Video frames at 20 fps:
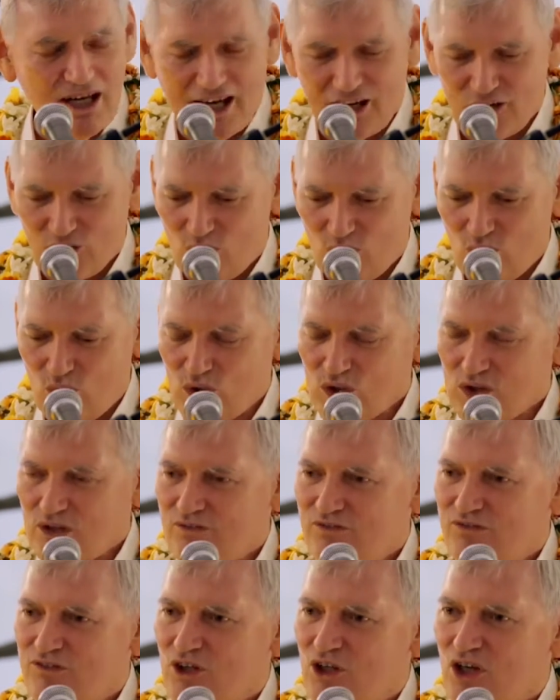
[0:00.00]
and all
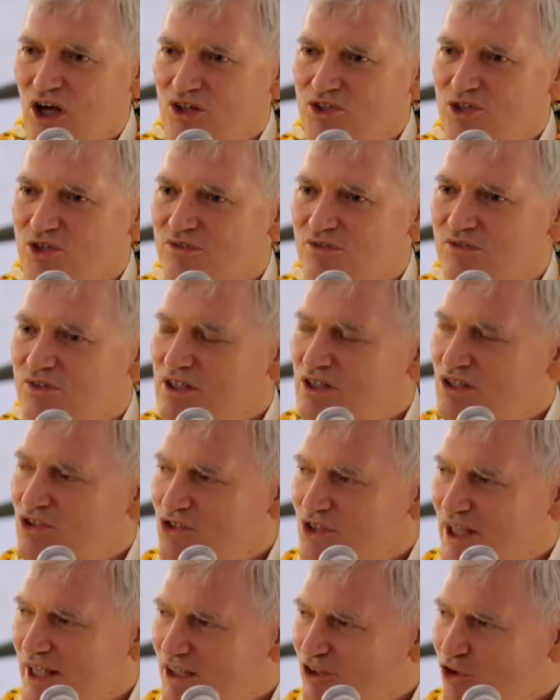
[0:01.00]
the
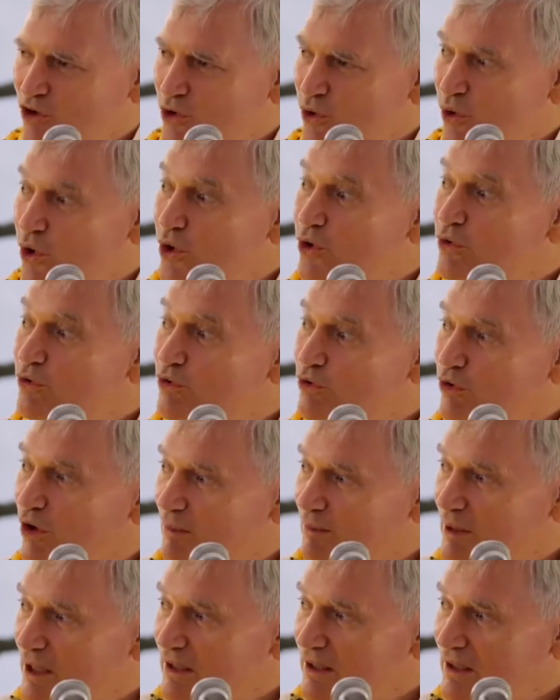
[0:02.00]
philosophies that grow
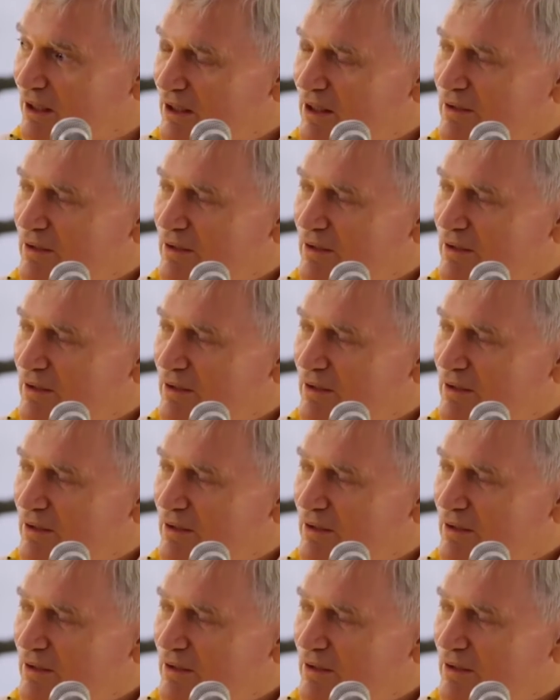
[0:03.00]
from it,